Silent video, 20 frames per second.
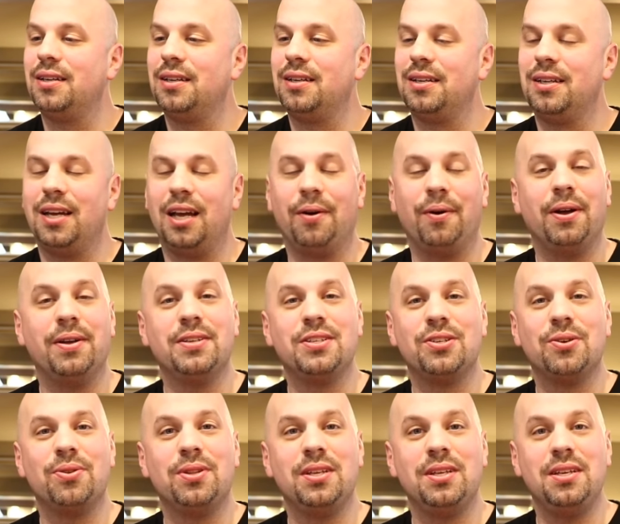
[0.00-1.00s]
anyway,
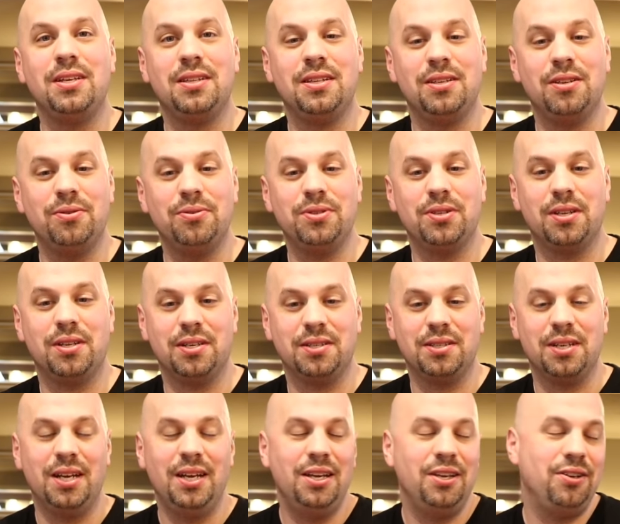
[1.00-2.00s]
so the nose on this,
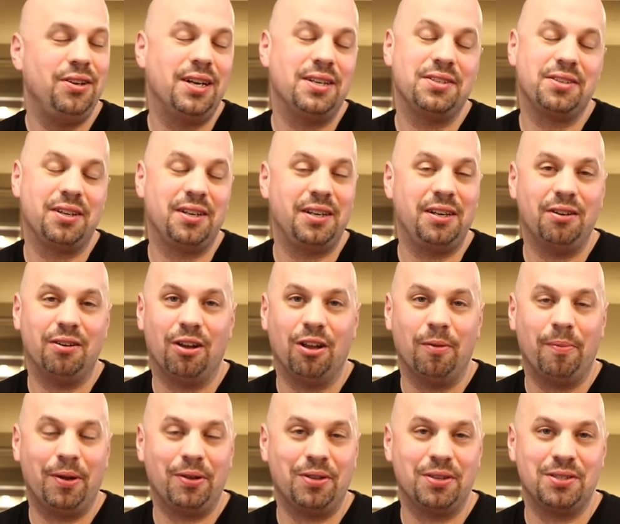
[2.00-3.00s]
you guys are going to hear all
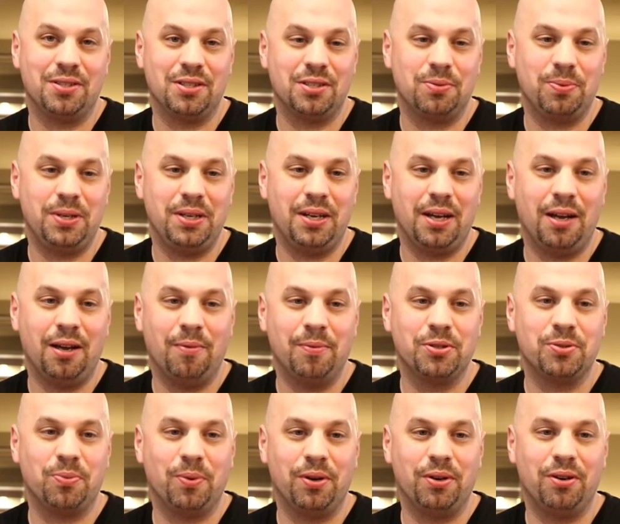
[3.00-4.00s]
about this week. I
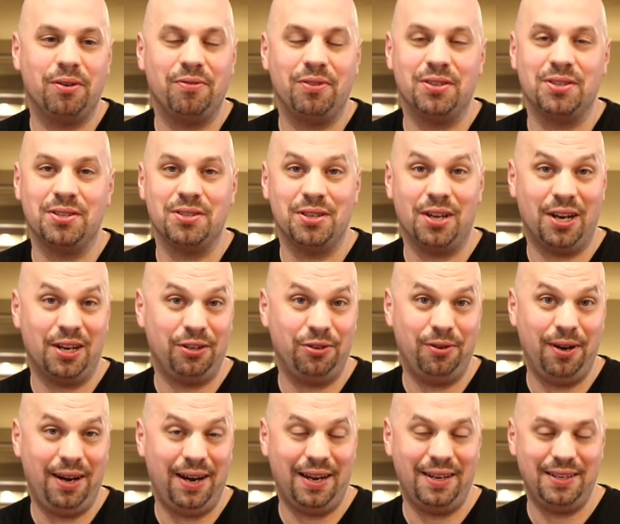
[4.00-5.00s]
almost wonder if this is not a
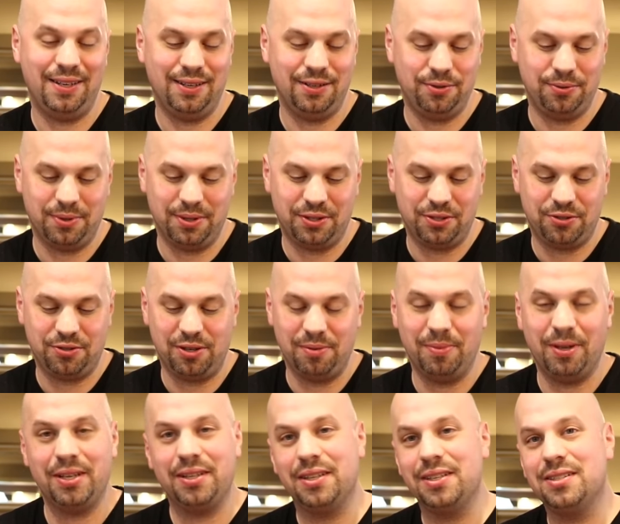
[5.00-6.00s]
great idea doing a stream
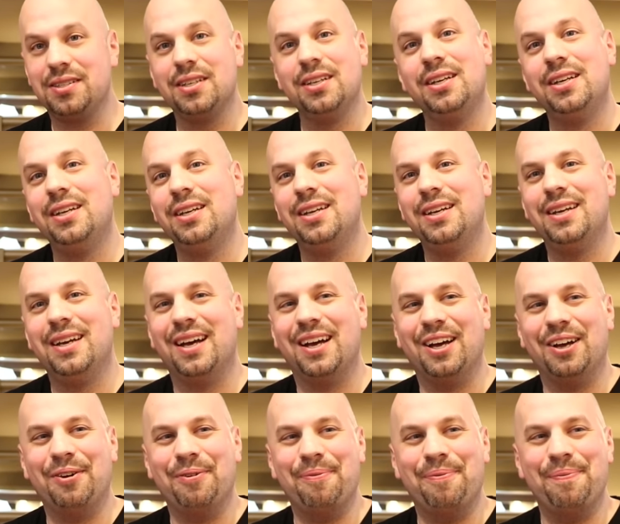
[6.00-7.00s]
like this.
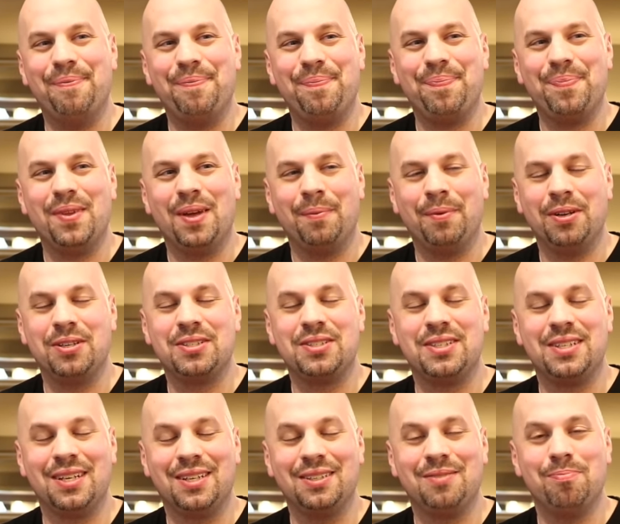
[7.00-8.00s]
I'm going to
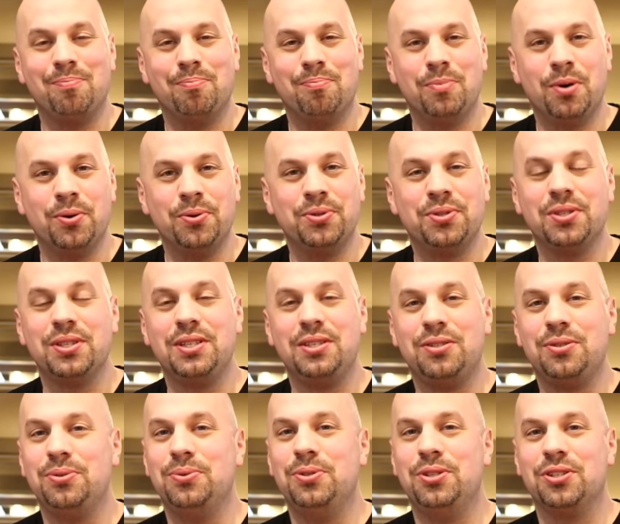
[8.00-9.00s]
stick mostly
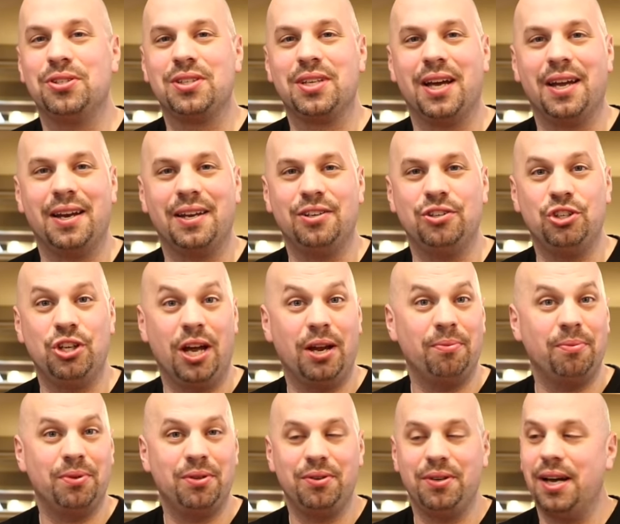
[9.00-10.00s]
to just kind of chatting
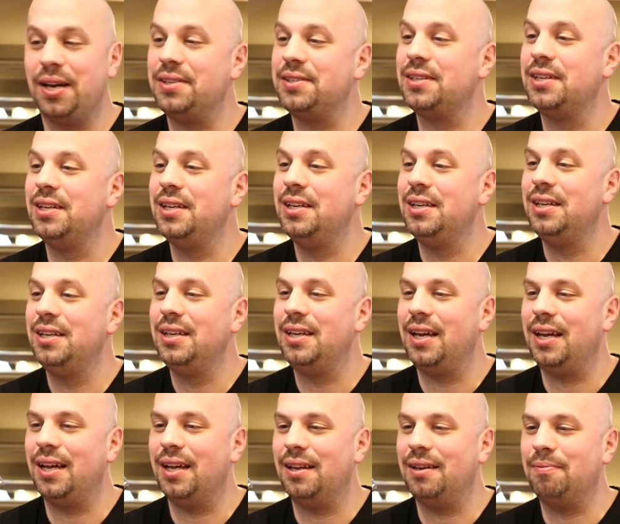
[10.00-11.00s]
with you guys
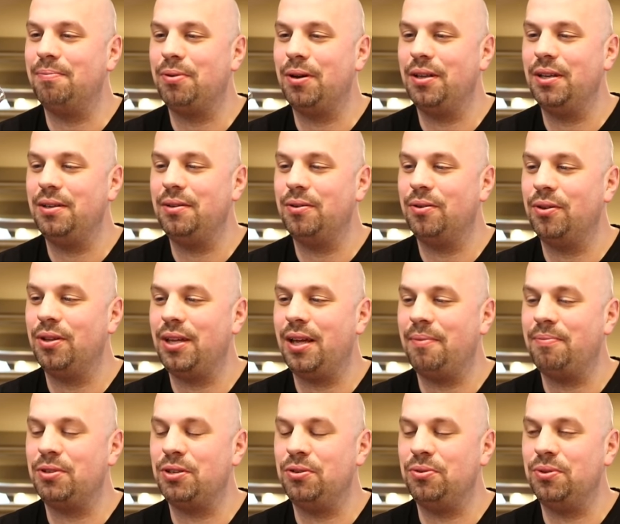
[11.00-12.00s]
and probably only aim
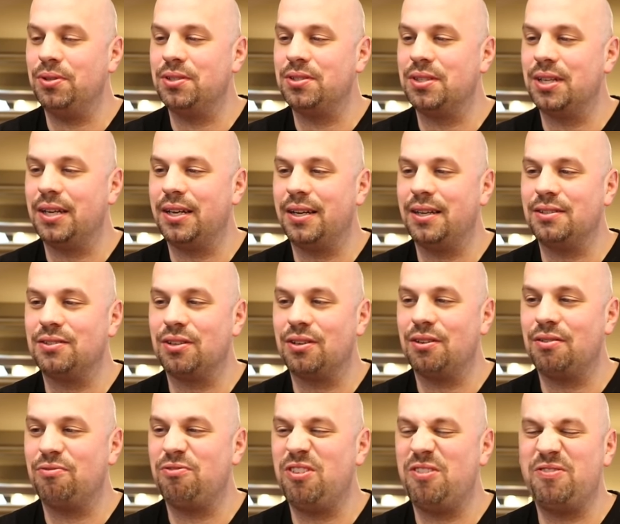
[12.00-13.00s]
to do this like as a
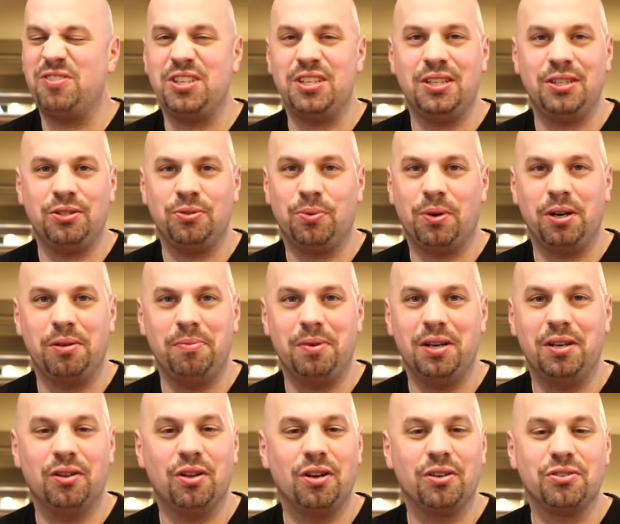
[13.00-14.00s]
15-20
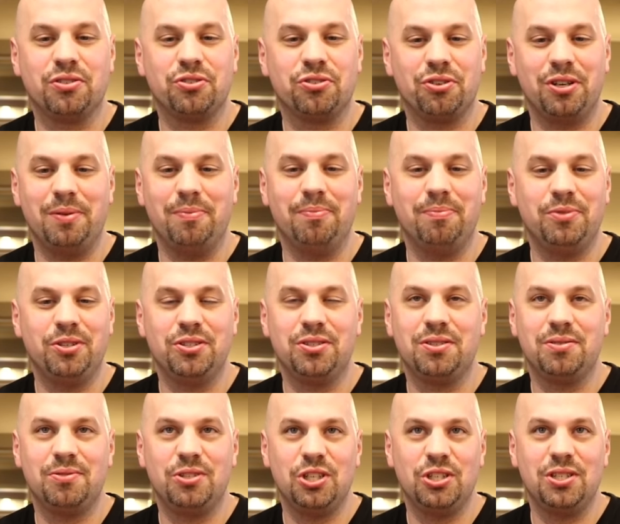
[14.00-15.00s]
minute long stream. Just
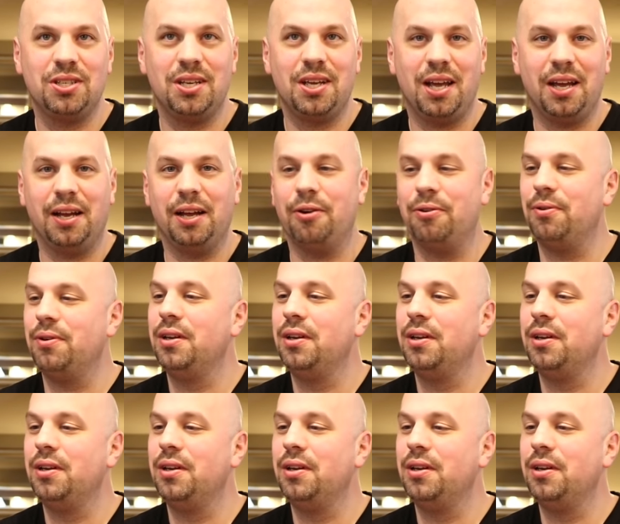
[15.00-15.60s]
to hang out,